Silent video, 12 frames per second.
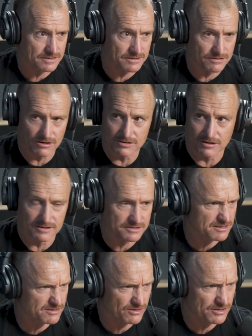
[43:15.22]

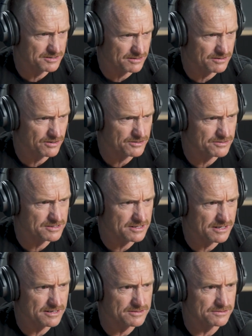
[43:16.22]
is it a nitrous
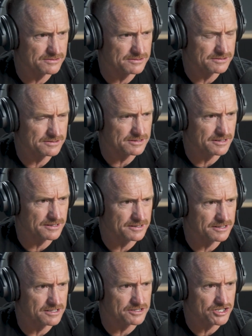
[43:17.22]
charge, or
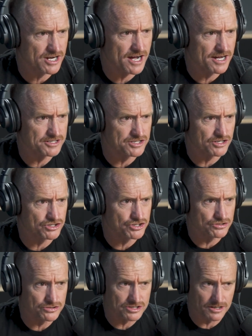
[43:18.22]
it's a charge that
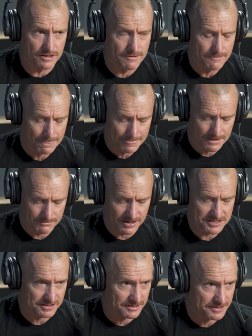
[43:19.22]
shoots
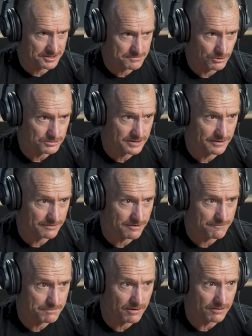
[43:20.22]
basically a small
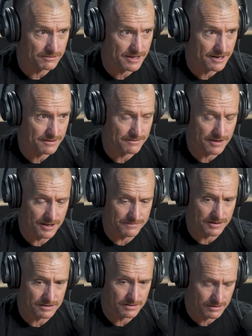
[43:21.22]
telegraph pole out of
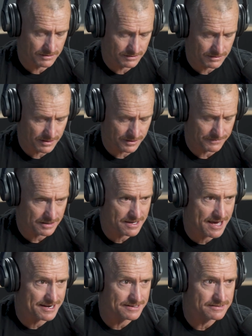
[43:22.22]
a
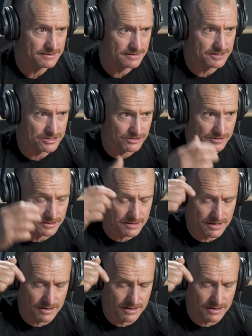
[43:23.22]
cannon inside the